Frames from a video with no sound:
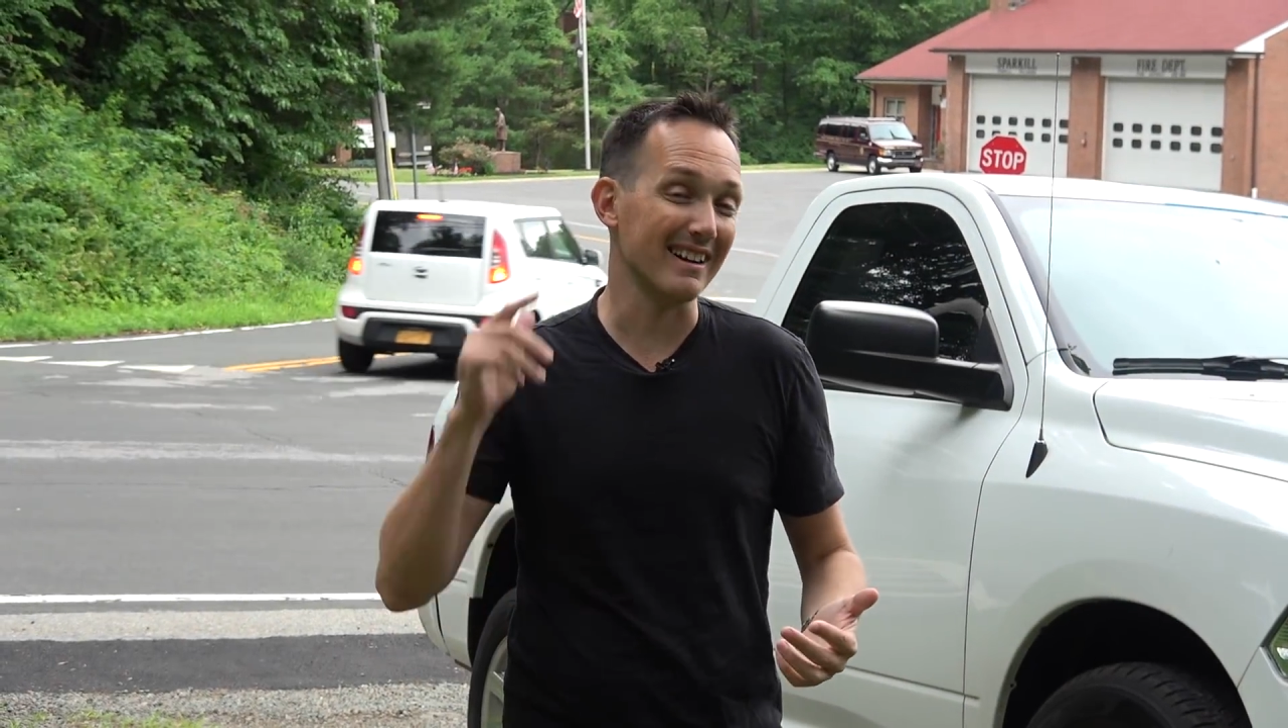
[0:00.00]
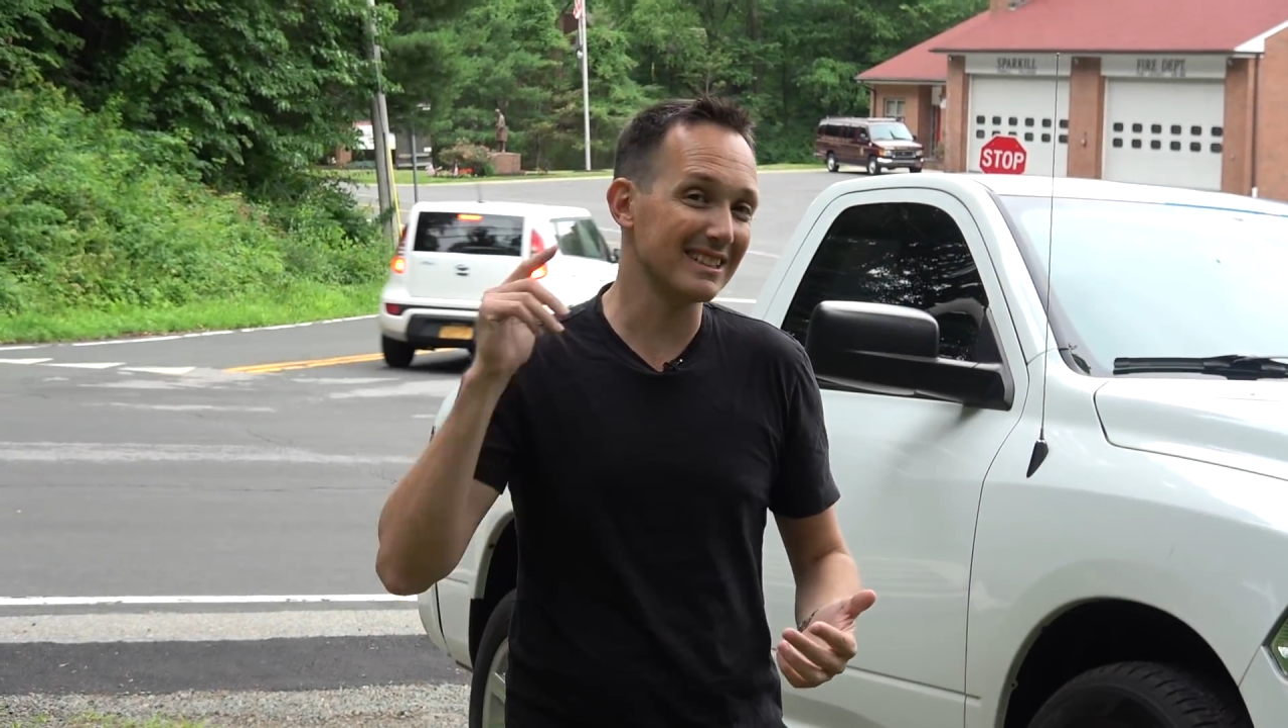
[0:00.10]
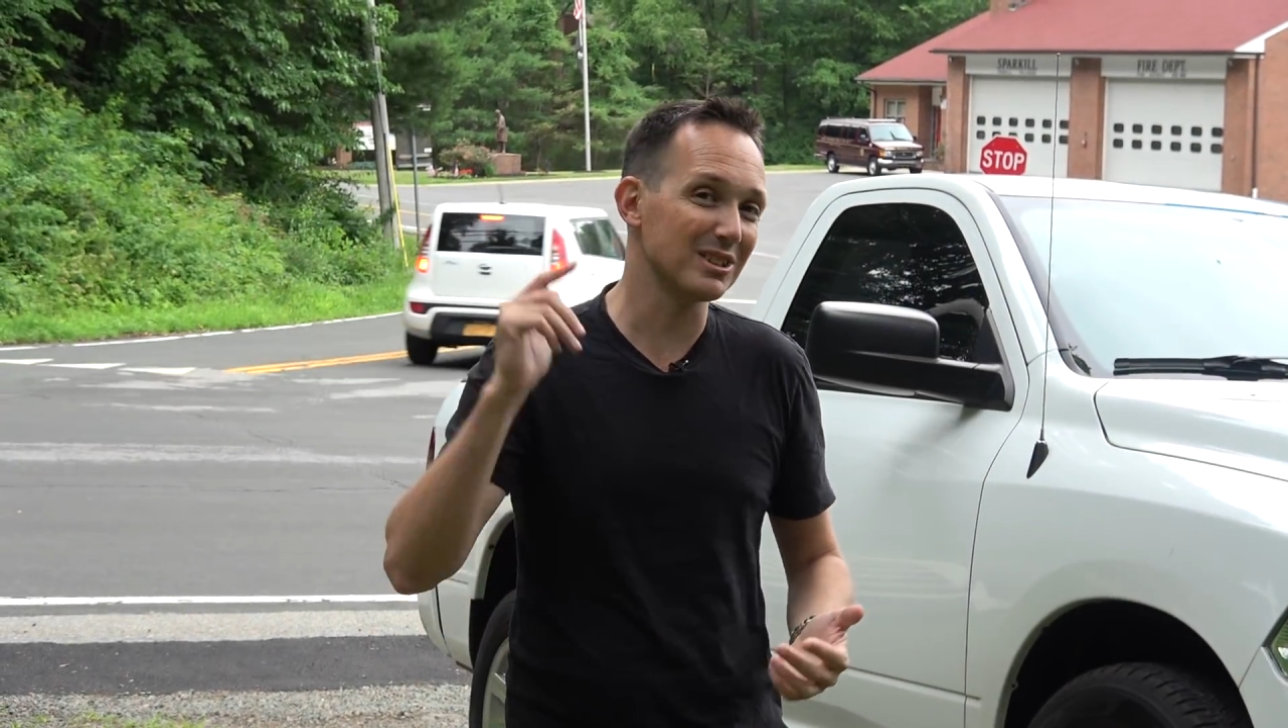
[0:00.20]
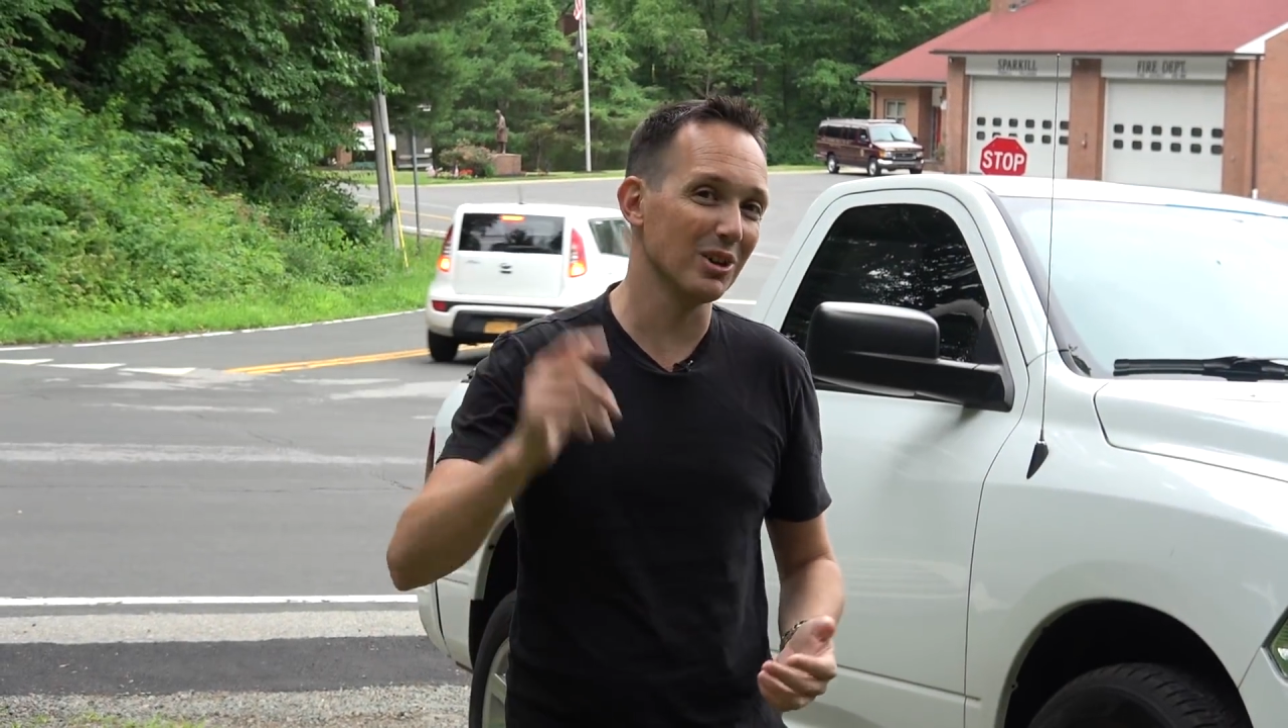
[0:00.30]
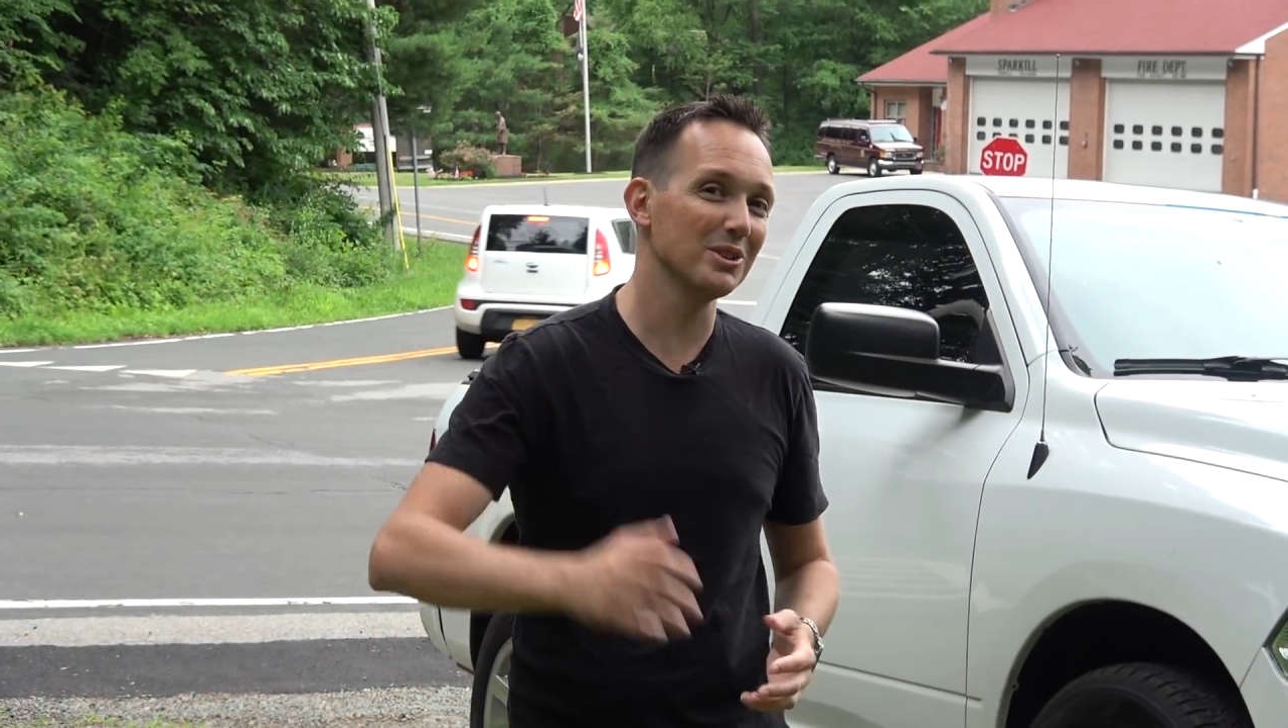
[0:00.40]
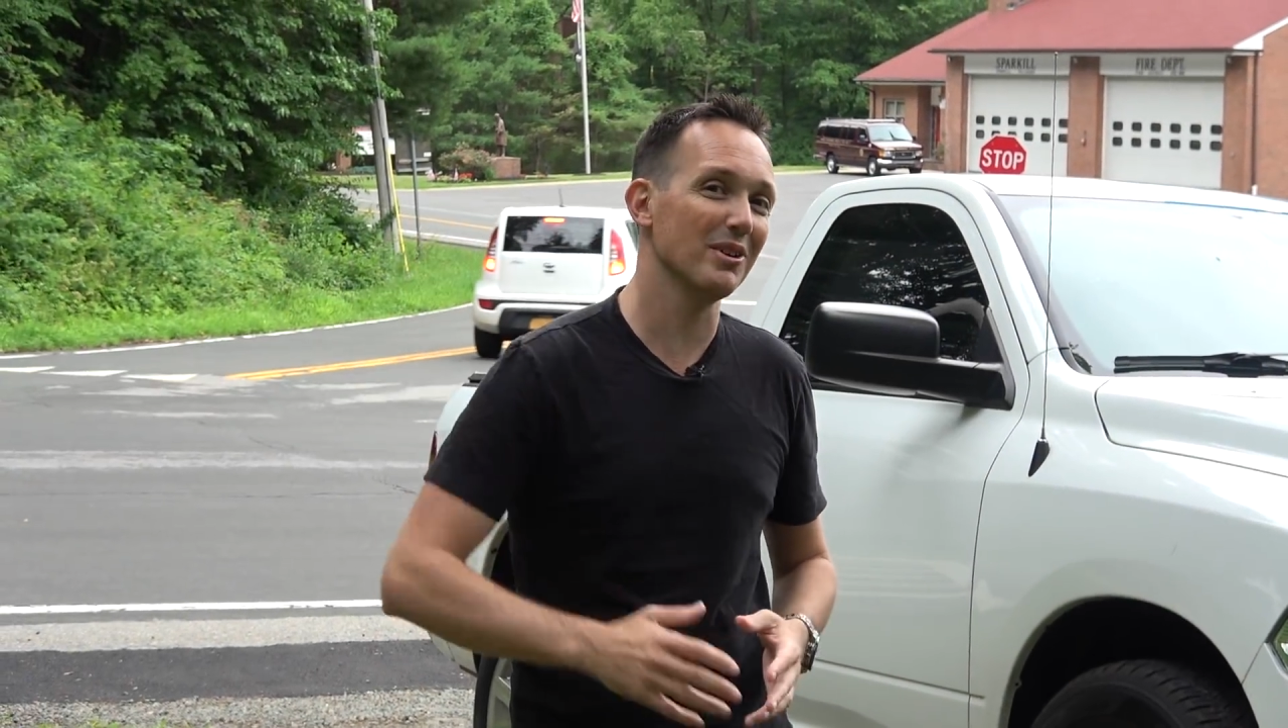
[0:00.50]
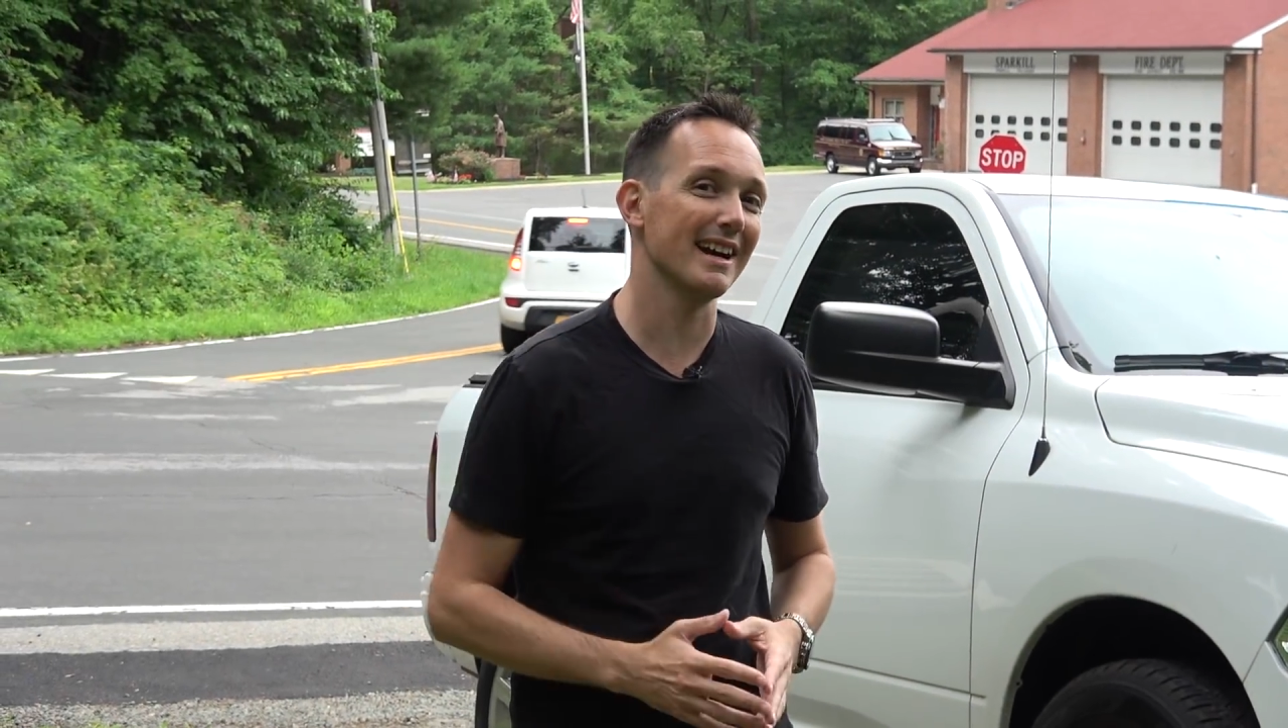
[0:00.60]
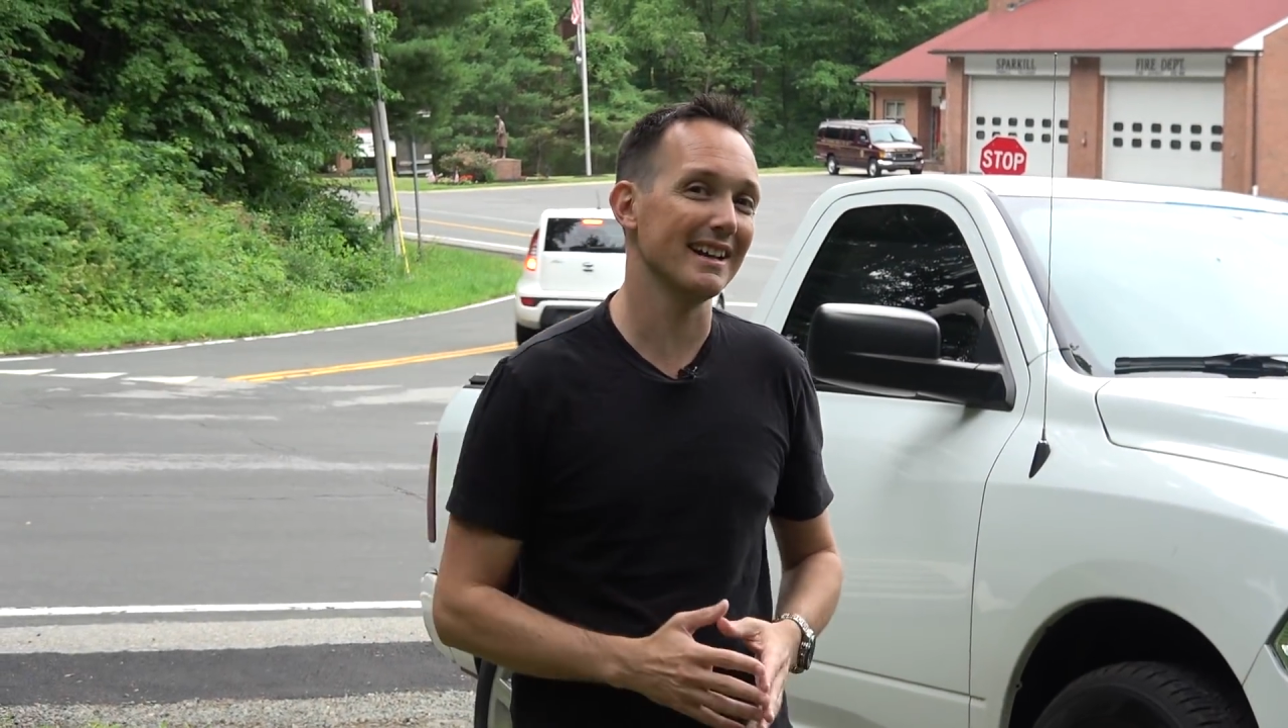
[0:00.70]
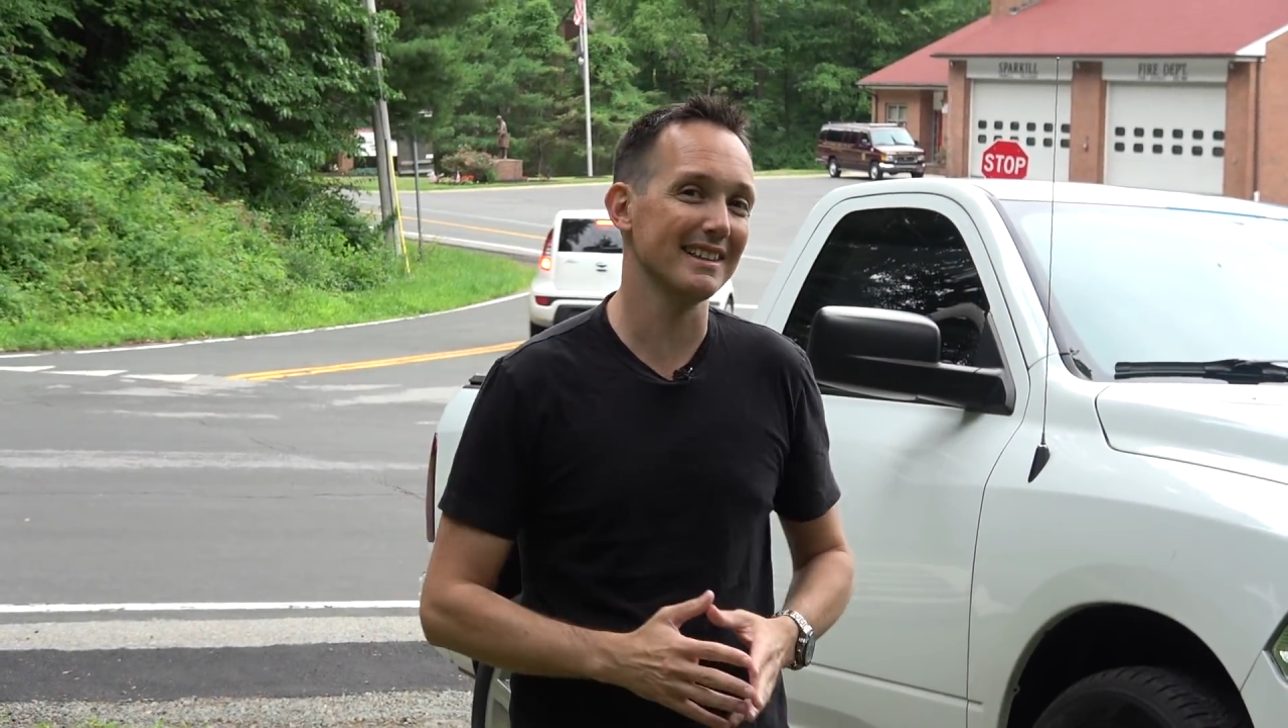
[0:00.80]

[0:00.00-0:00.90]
and I told you I got